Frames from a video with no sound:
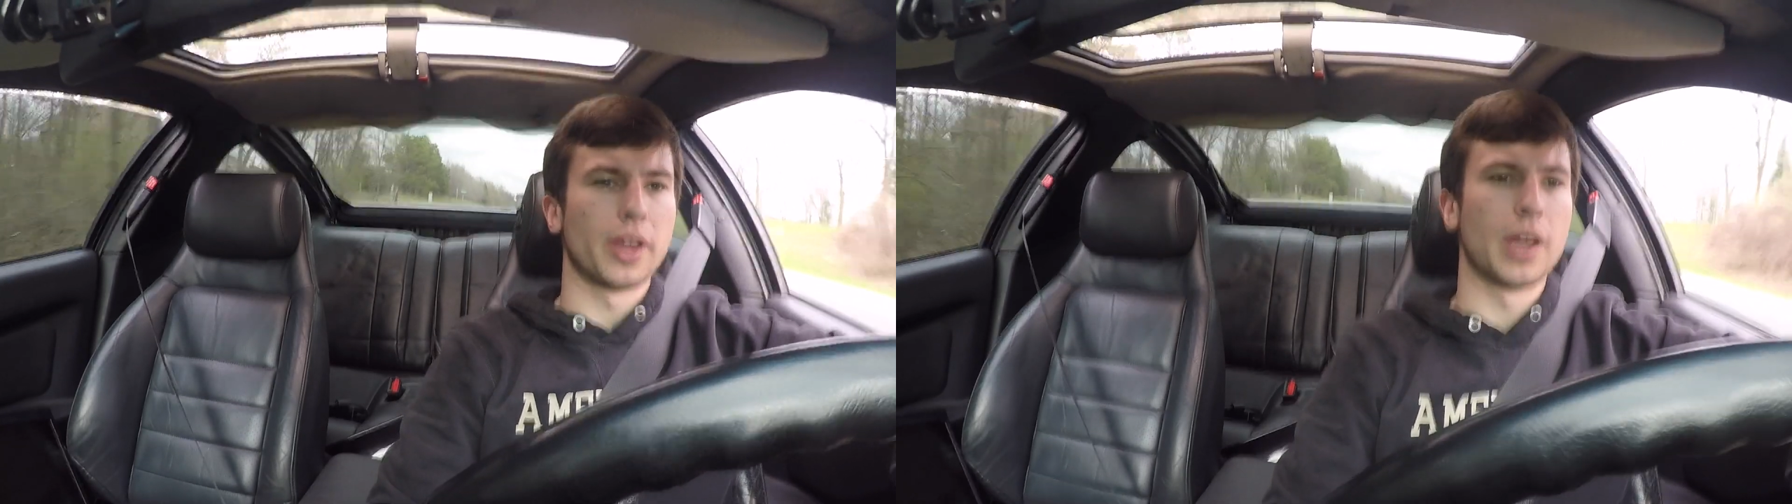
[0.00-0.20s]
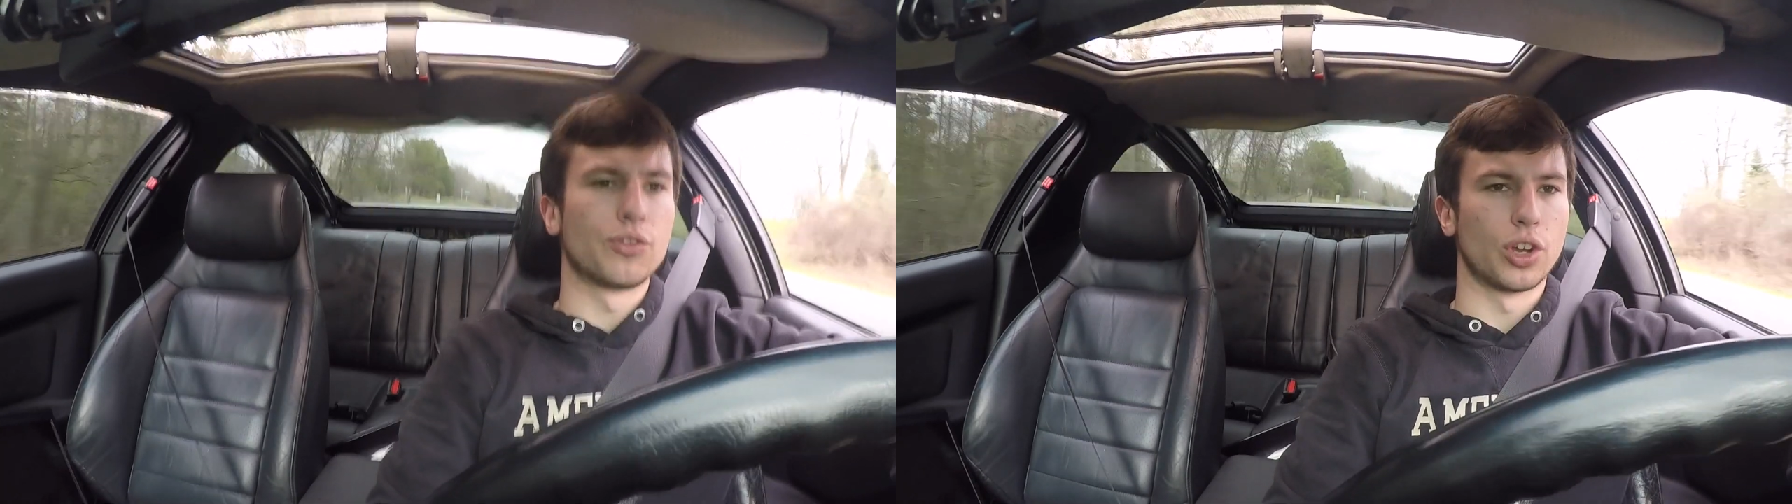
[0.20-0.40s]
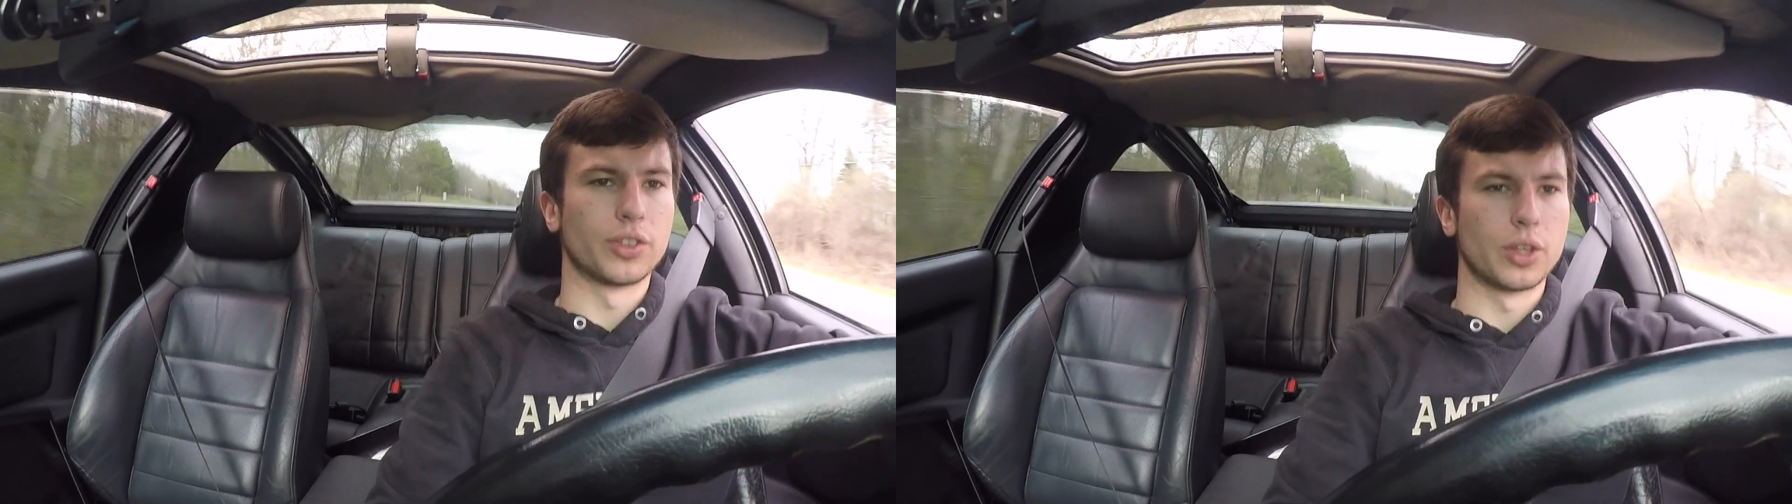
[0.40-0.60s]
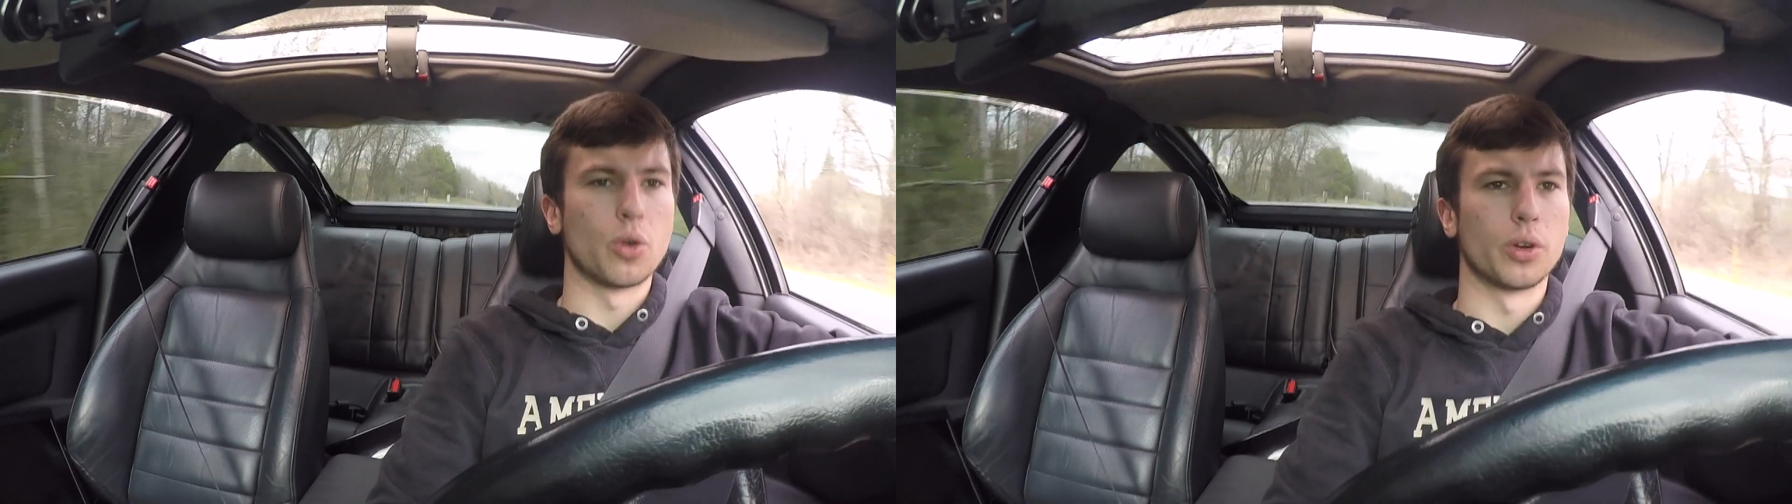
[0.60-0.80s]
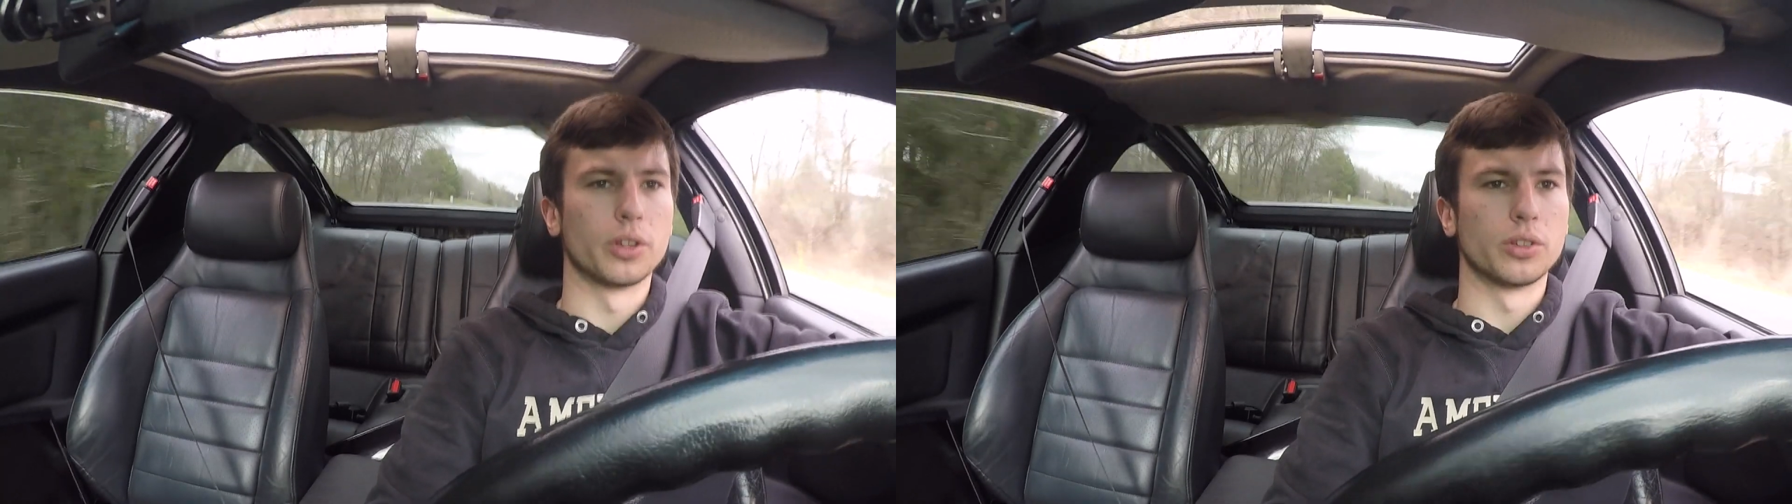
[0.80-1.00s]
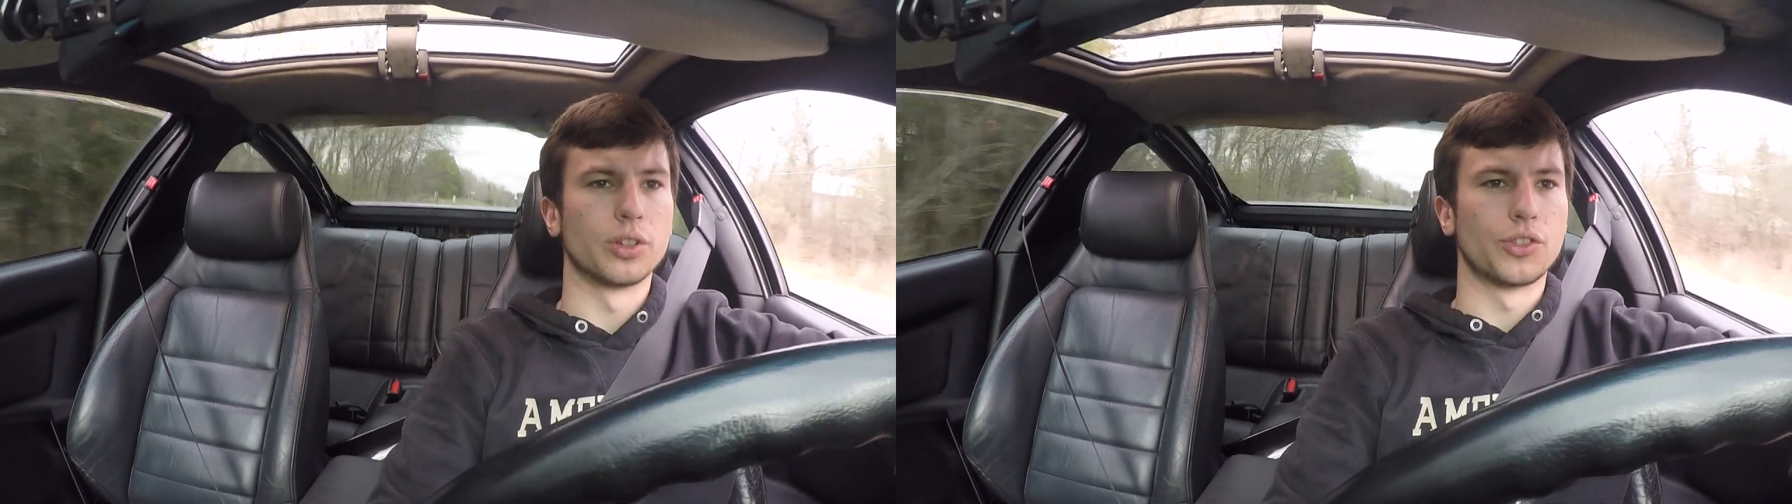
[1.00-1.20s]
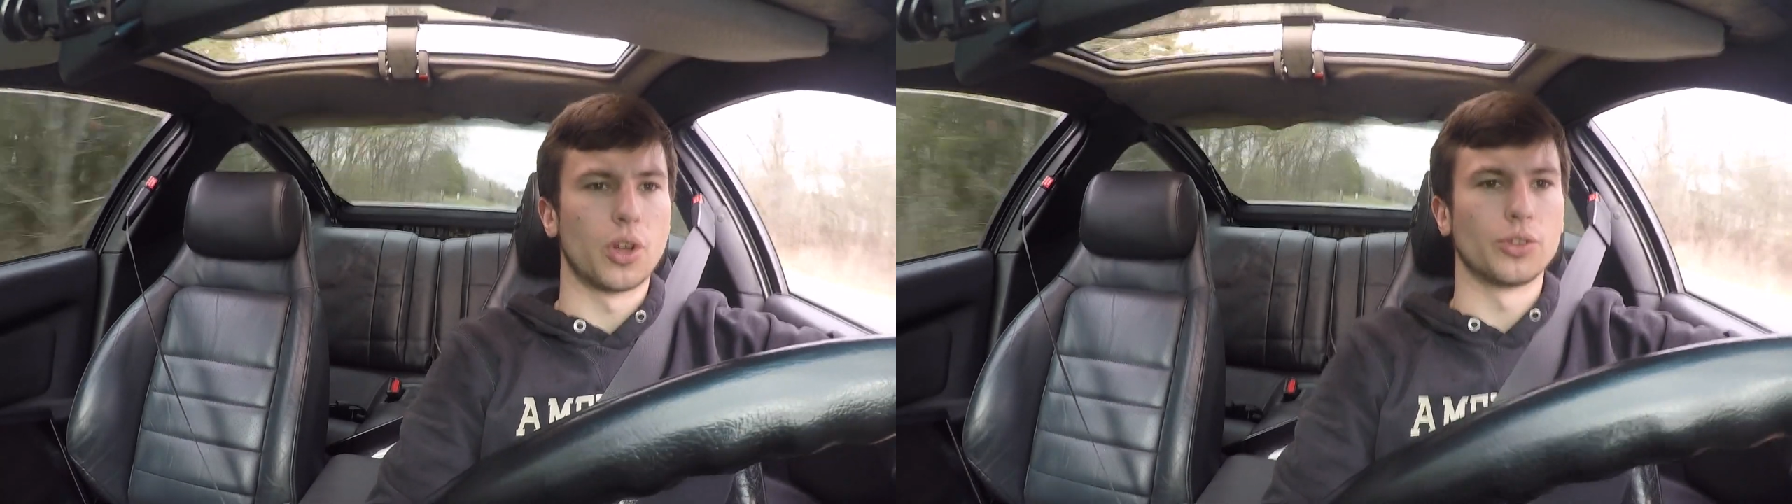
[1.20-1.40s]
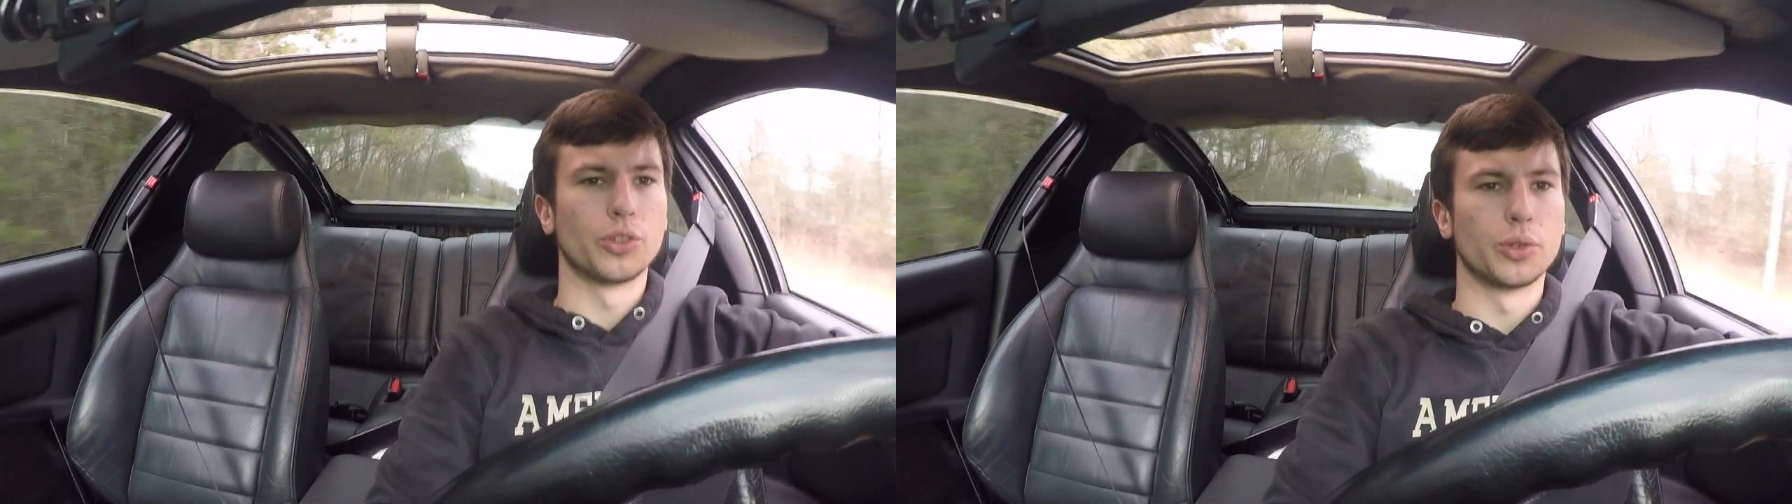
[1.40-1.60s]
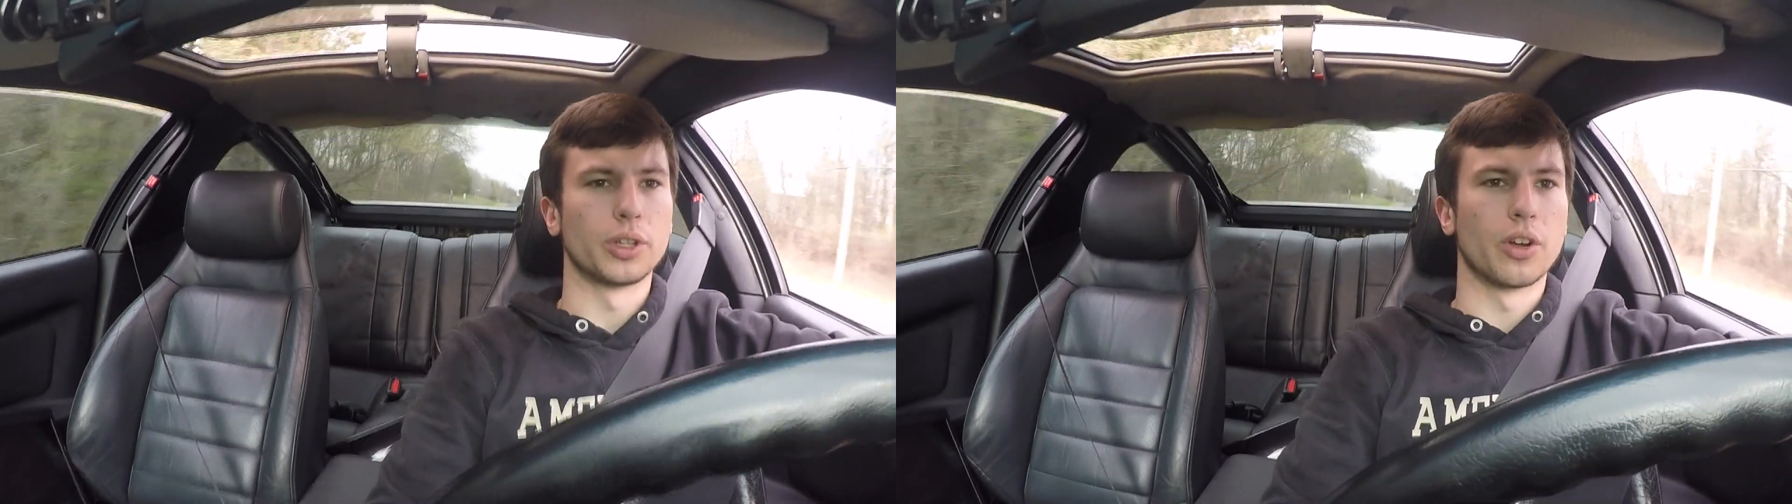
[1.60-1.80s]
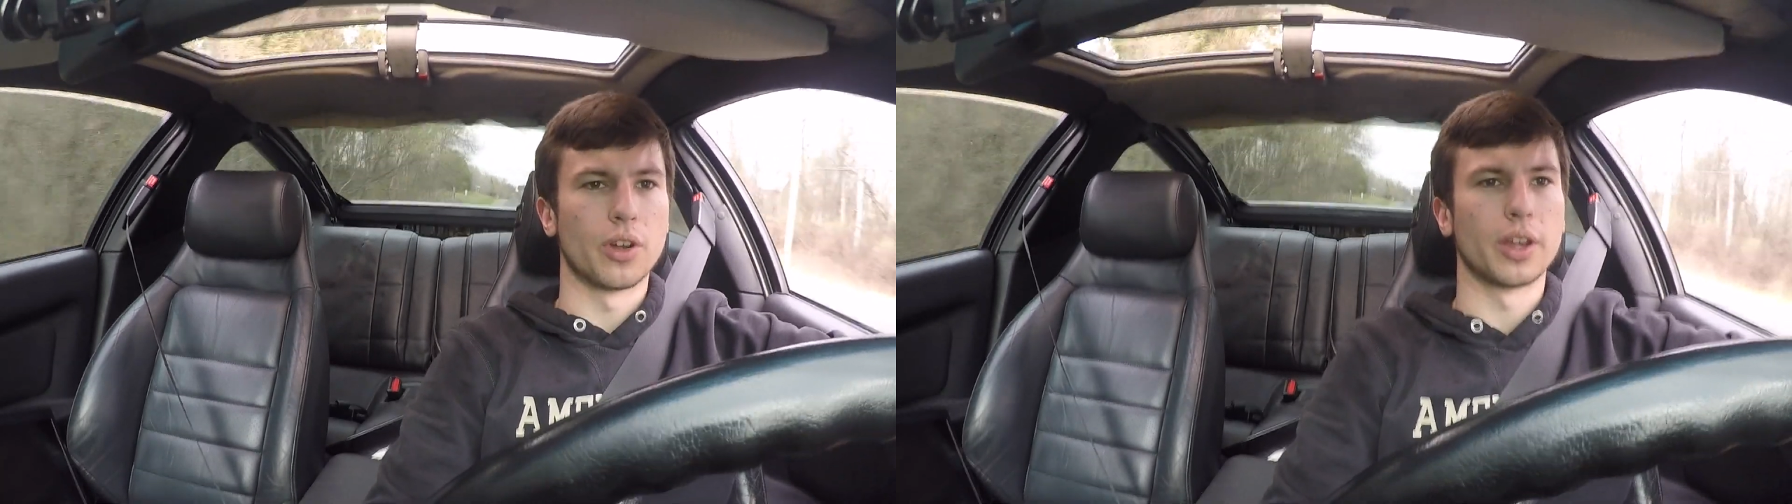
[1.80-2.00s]
I've checked the oil, it's all doing
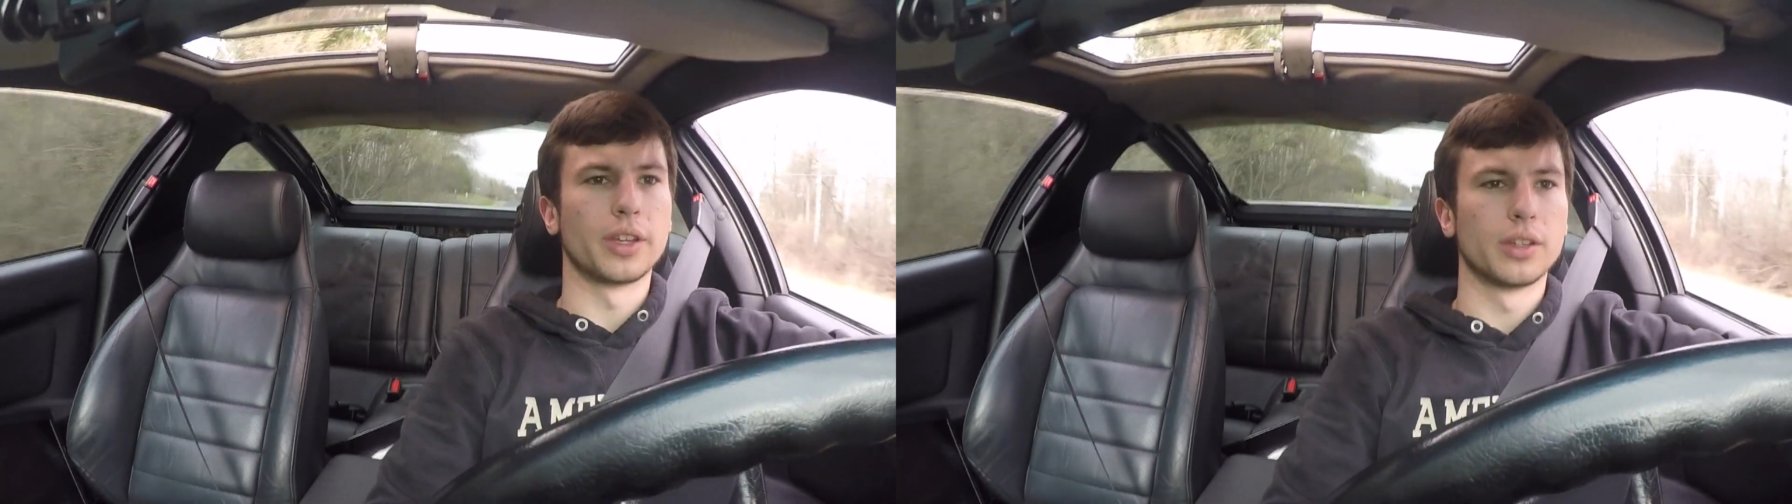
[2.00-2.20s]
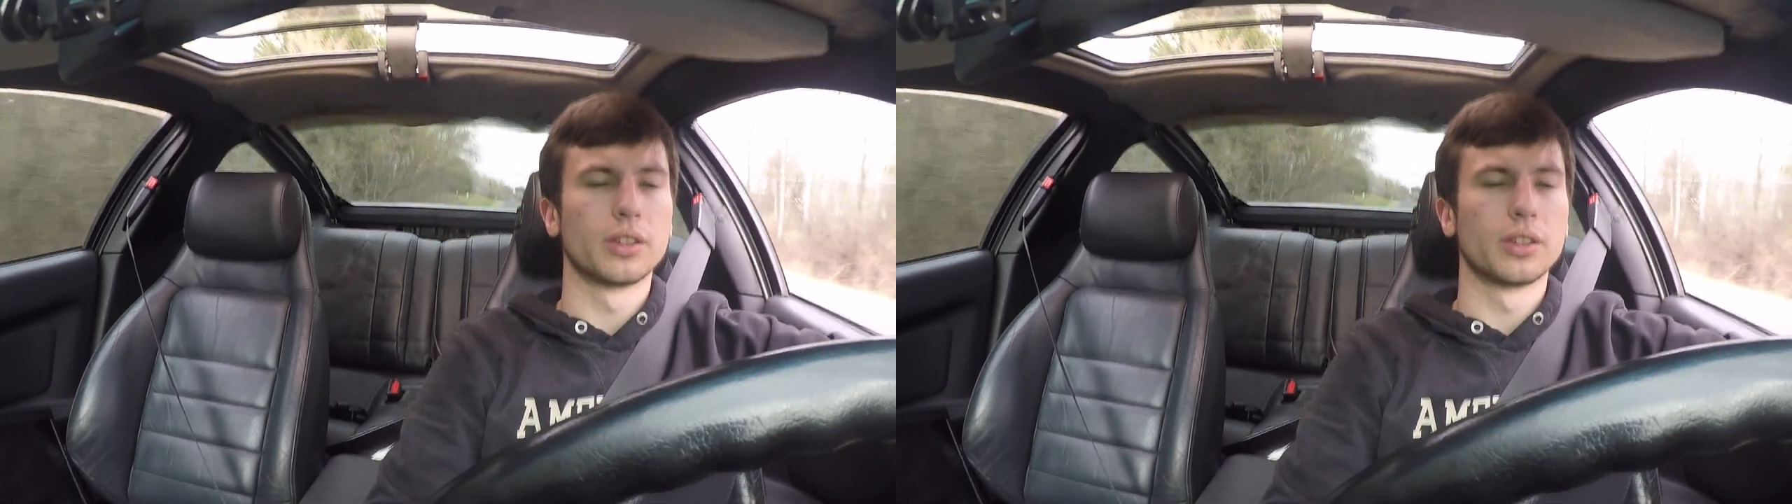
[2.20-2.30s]
it right.